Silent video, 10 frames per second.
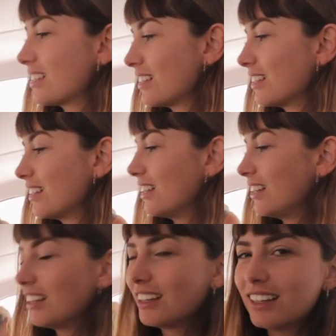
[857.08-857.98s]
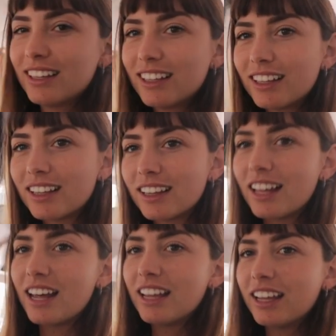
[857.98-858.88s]
I'm dissing my mates. They've
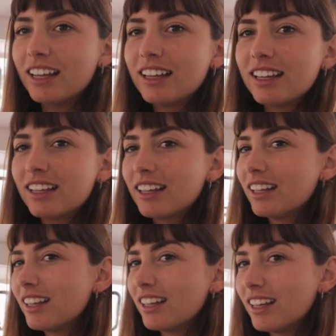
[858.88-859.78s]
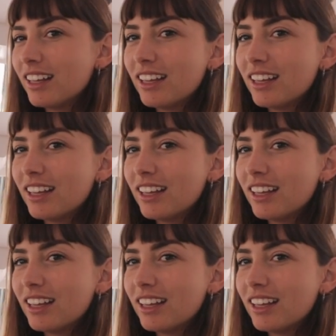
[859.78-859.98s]
been calling me smug again.